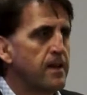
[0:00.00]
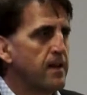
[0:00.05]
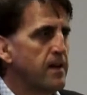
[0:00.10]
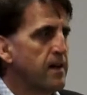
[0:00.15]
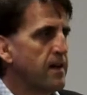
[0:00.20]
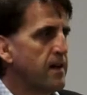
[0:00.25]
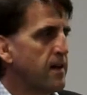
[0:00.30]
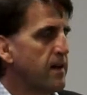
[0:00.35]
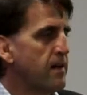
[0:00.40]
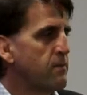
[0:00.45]

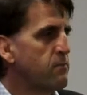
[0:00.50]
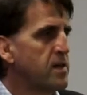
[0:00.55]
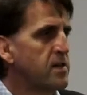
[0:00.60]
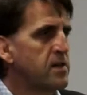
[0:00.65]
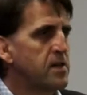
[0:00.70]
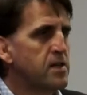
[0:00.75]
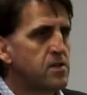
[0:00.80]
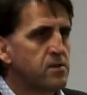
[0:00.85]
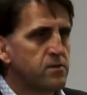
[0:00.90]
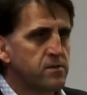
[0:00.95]
and we
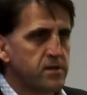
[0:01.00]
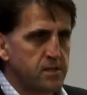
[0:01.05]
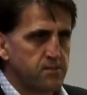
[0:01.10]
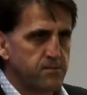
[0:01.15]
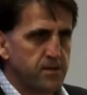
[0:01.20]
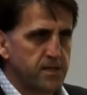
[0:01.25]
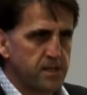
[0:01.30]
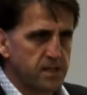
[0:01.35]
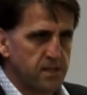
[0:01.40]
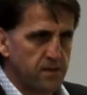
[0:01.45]
need your
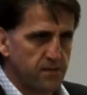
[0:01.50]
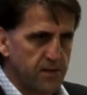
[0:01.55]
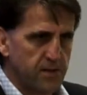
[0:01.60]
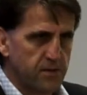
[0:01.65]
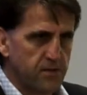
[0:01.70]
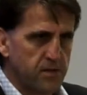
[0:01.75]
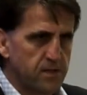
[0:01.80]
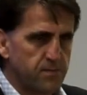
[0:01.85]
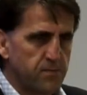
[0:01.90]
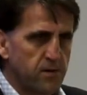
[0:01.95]
expressions of
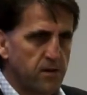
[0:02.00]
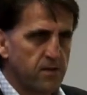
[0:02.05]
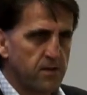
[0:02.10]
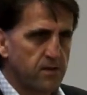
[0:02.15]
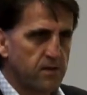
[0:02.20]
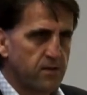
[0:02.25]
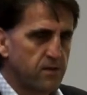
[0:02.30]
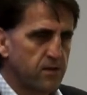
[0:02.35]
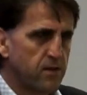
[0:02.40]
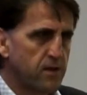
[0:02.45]
interest by the
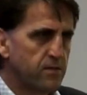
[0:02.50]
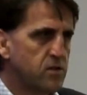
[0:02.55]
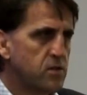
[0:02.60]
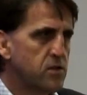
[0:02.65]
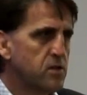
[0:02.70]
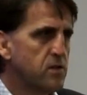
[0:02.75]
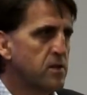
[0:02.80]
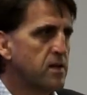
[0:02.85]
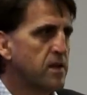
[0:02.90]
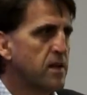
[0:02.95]
3rd of
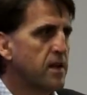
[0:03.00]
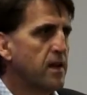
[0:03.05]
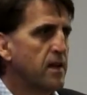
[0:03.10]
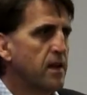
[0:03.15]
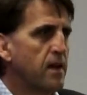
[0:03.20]
June.